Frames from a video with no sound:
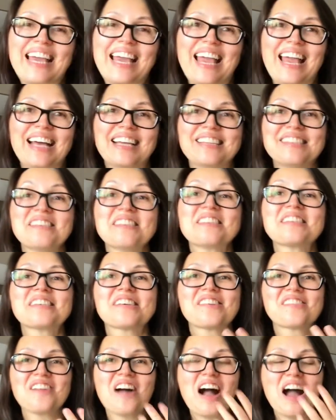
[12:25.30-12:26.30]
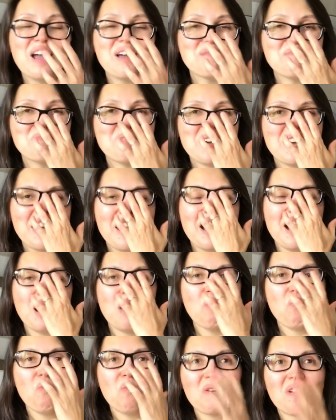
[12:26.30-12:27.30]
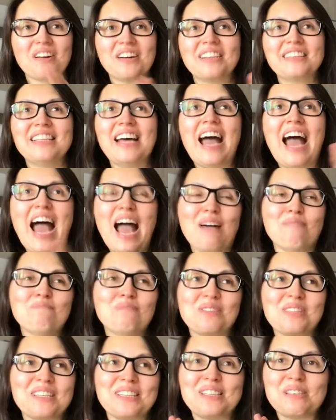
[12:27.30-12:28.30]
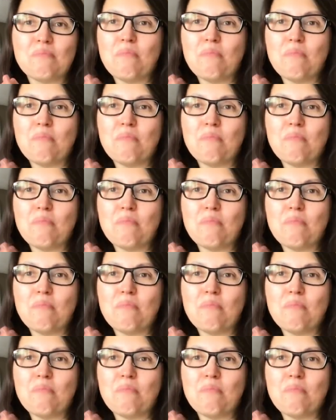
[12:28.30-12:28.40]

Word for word: can describe a word happiness